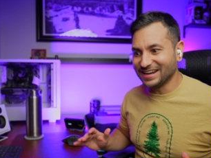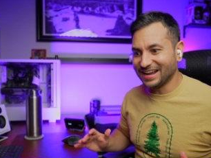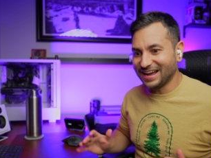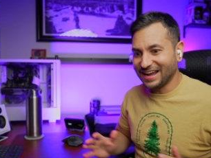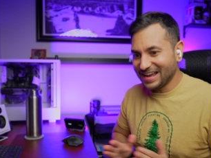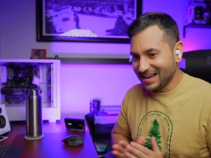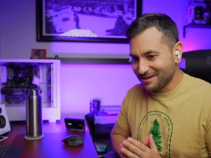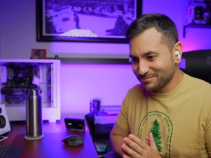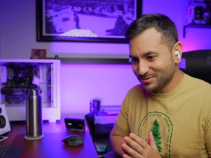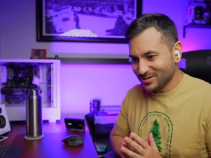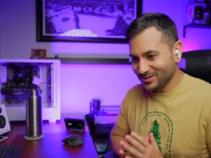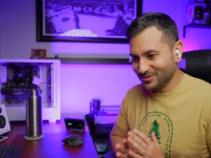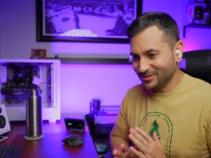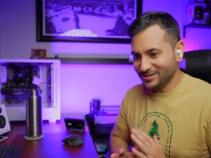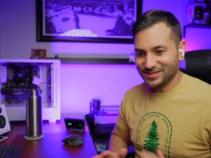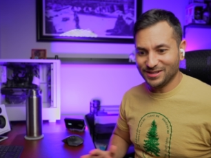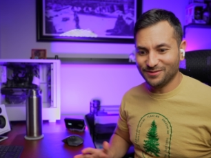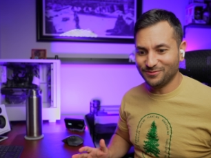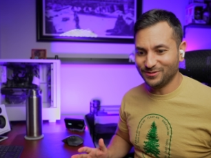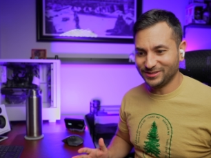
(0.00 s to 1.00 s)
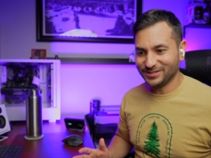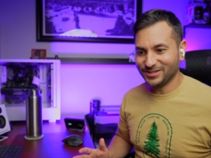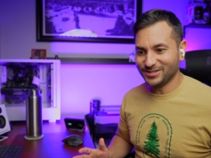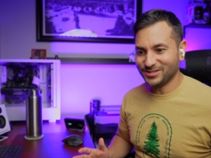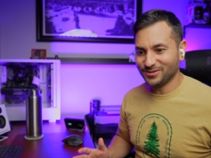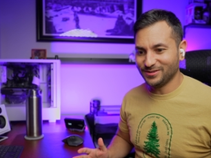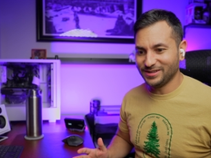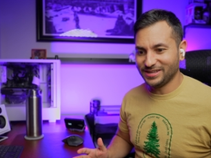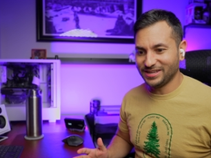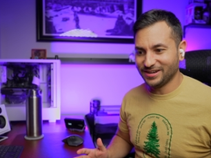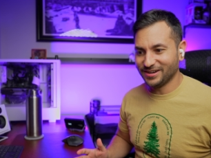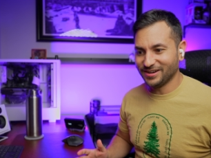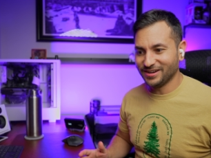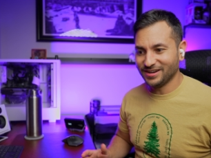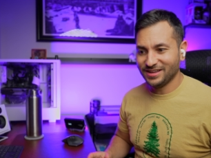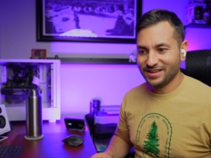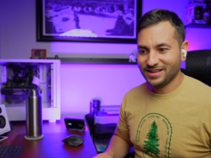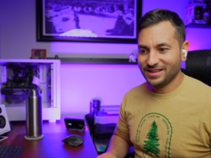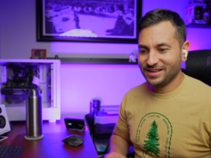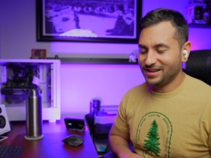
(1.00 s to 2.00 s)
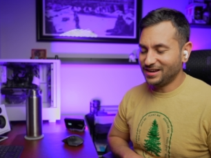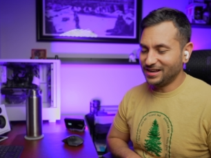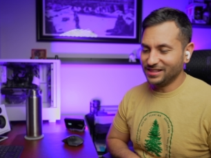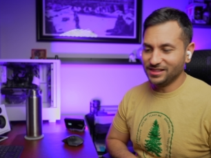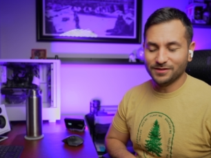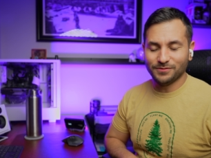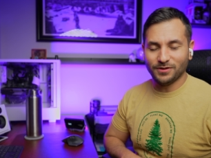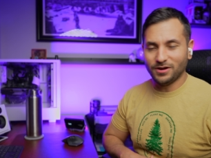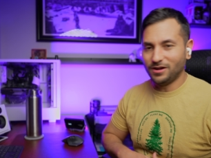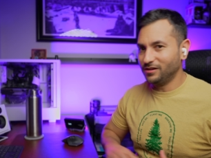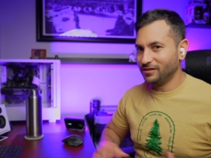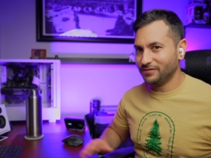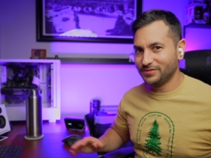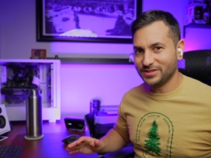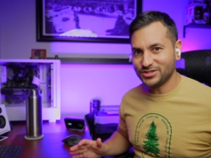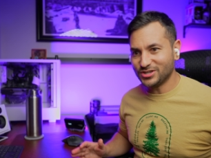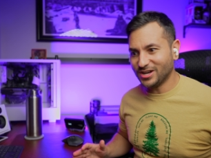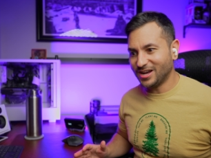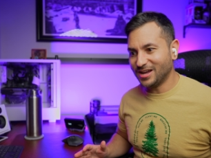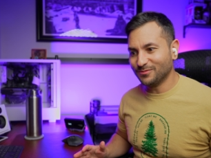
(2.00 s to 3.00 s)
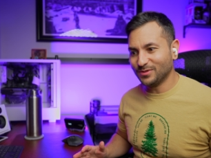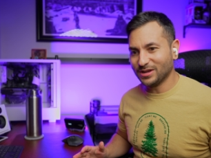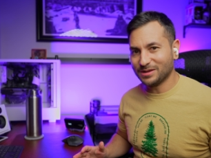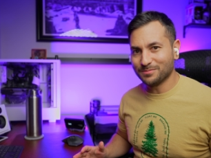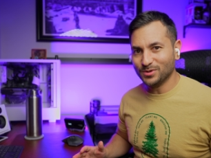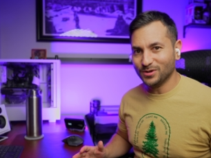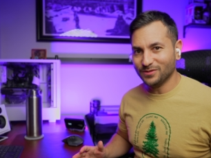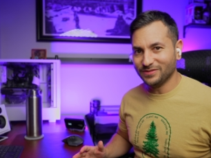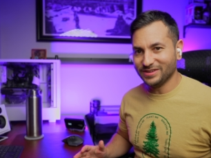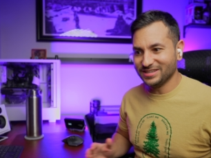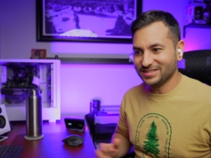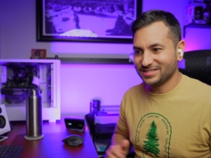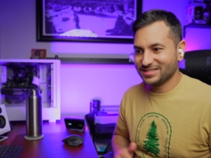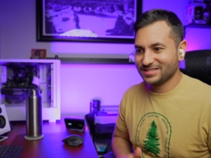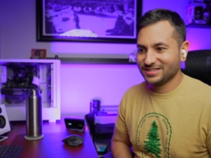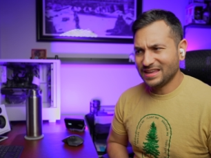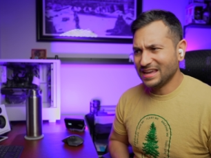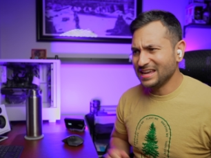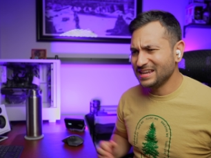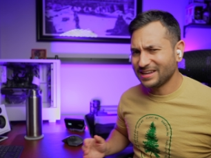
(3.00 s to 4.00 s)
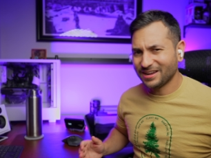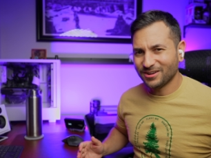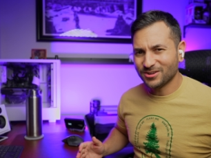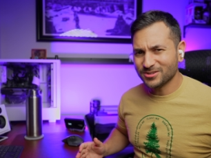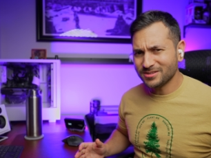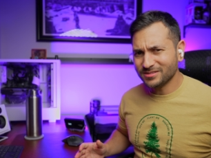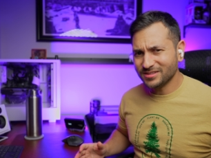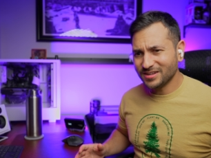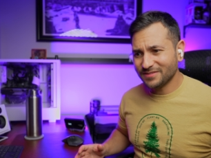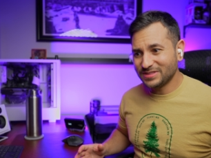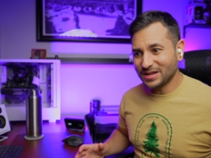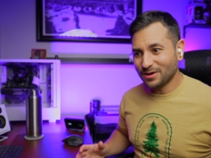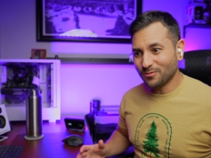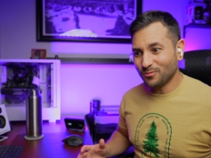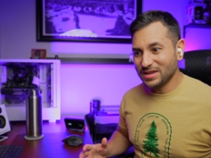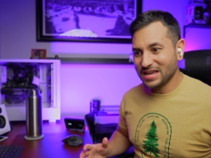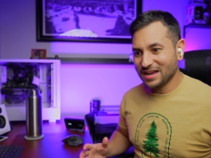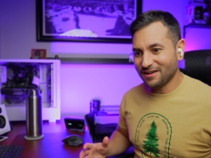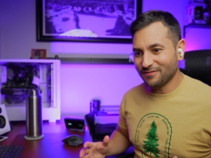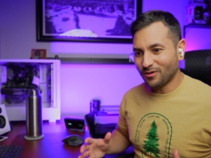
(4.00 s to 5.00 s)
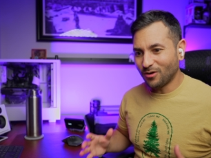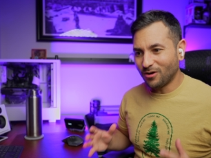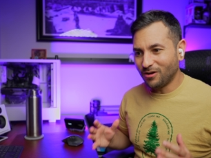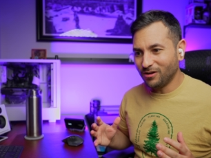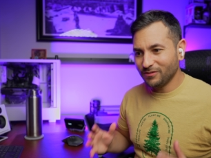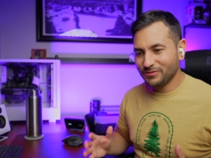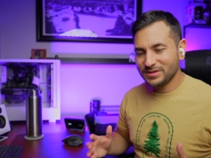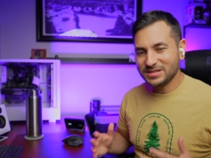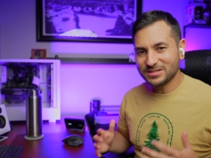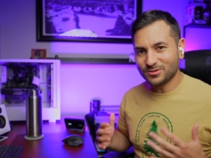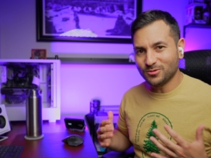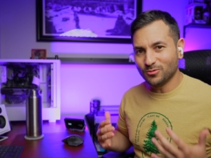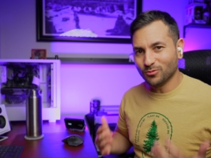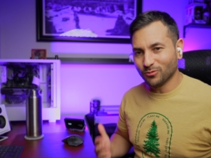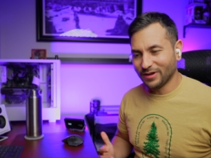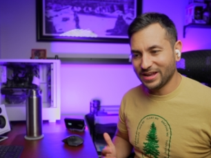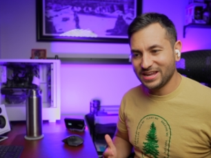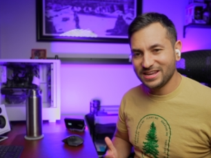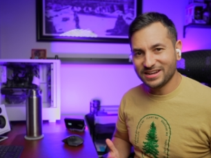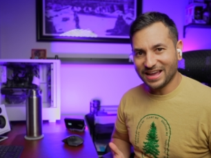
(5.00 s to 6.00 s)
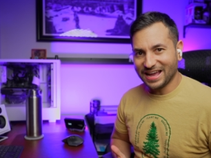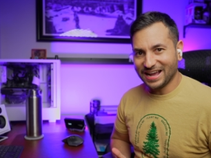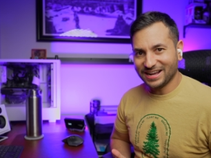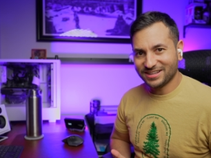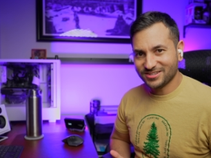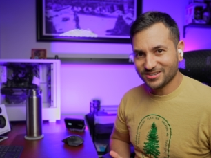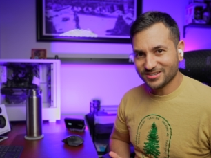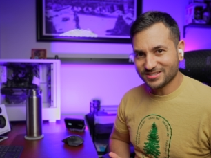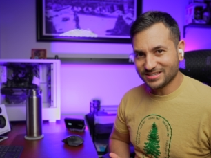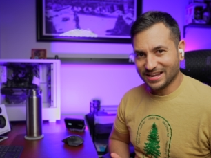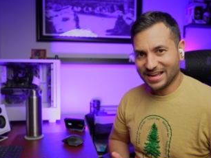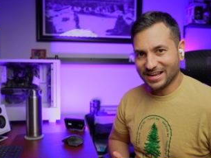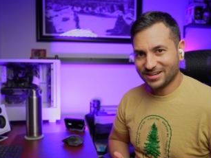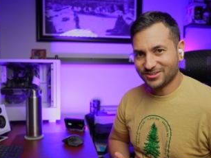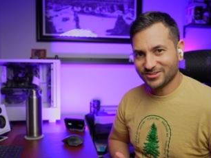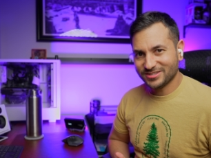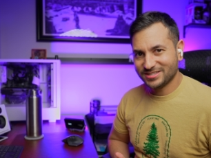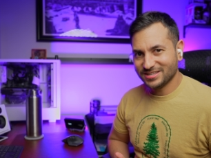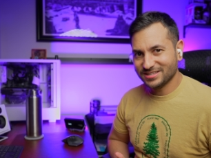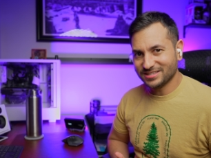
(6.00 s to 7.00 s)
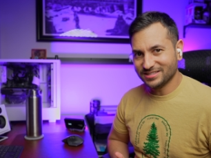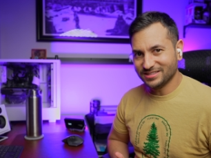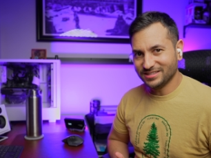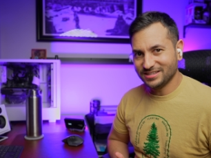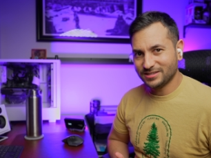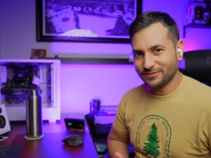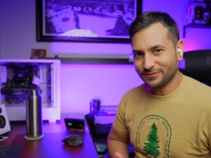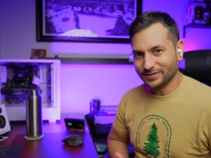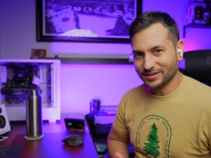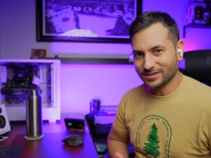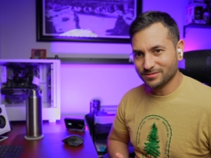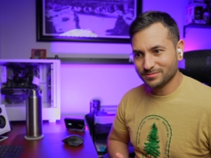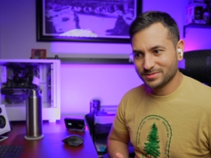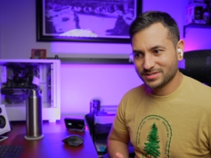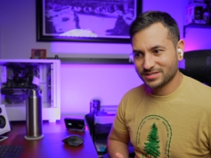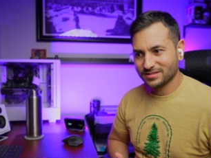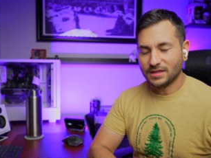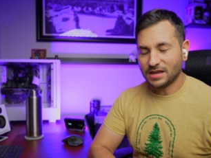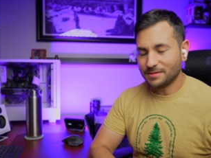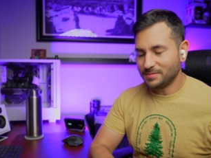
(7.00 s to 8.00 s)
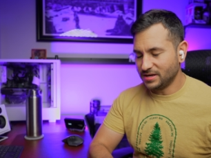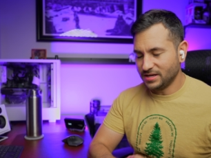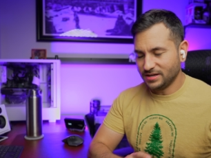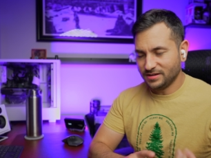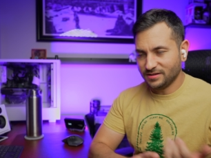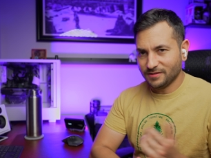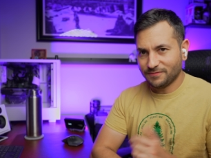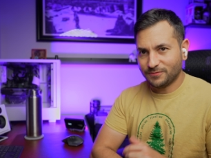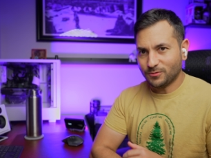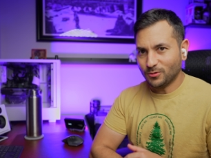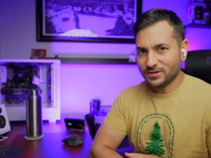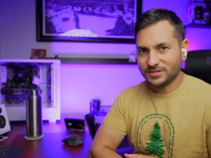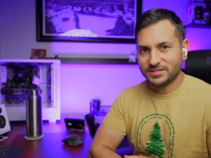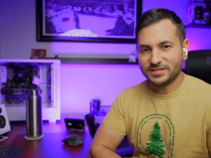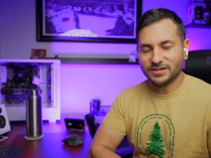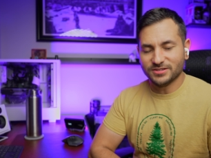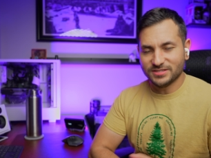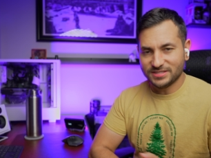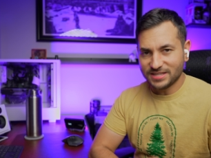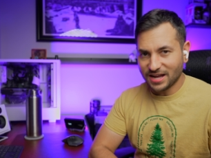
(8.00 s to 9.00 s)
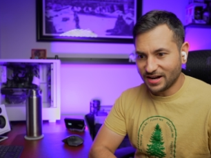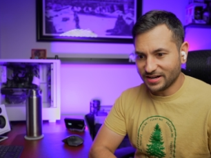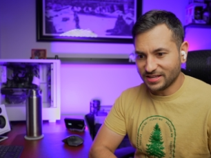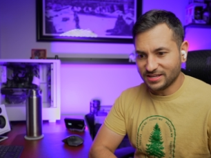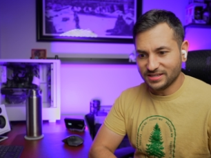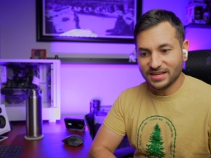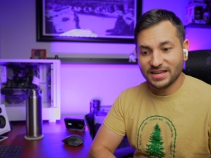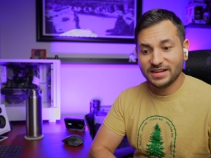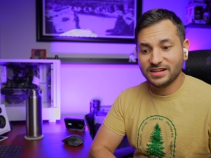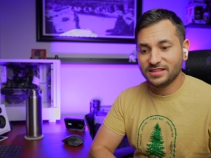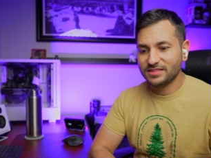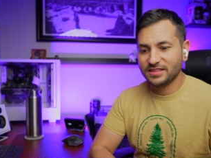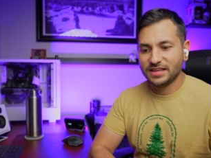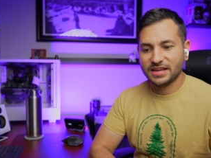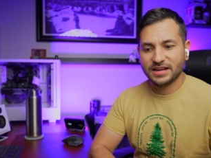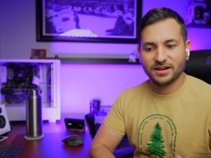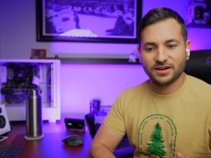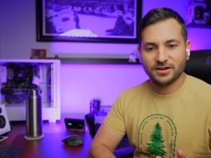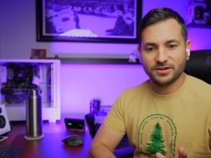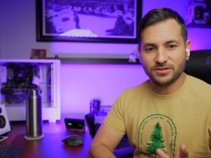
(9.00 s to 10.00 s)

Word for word: I absolutely love what they're doing here. I love all of the John Wick movies. And I also love that we have all these great actors and actresses in these films. I mean, of course, there's Donnie Yen in there.